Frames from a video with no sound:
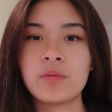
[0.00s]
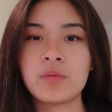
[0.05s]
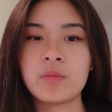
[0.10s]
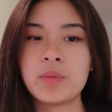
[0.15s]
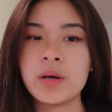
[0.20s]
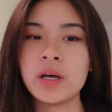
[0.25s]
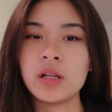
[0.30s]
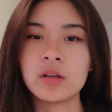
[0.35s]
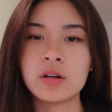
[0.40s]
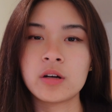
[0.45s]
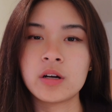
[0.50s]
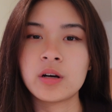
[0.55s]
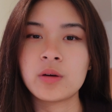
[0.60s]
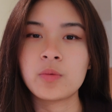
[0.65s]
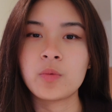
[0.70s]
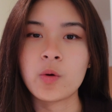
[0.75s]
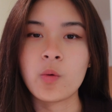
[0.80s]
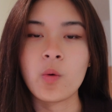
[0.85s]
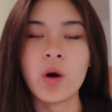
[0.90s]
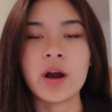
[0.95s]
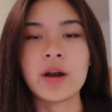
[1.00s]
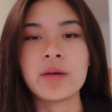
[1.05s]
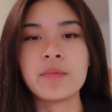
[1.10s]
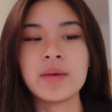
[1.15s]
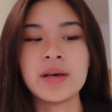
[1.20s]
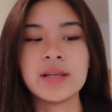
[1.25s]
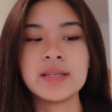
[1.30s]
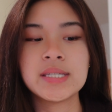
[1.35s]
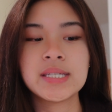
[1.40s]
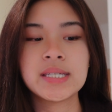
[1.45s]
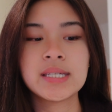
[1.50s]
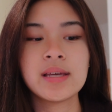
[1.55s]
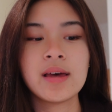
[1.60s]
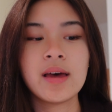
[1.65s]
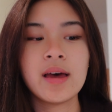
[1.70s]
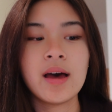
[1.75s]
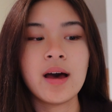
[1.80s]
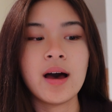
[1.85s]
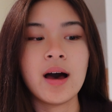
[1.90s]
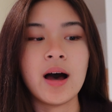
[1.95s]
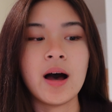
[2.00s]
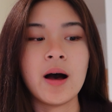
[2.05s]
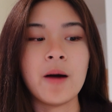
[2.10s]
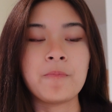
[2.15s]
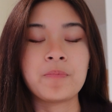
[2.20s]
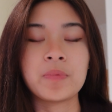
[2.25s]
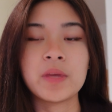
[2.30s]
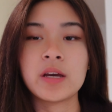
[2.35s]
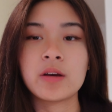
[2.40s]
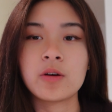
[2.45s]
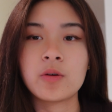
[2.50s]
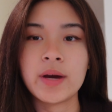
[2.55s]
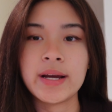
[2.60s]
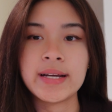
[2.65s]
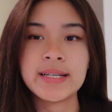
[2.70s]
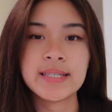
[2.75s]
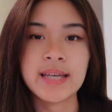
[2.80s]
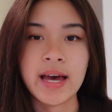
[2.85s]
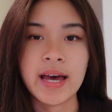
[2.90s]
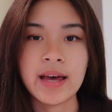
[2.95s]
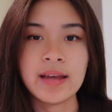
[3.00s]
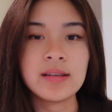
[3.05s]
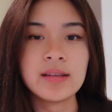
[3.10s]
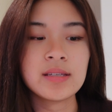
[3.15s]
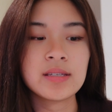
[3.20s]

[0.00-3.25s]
pillar requirements in grade 10.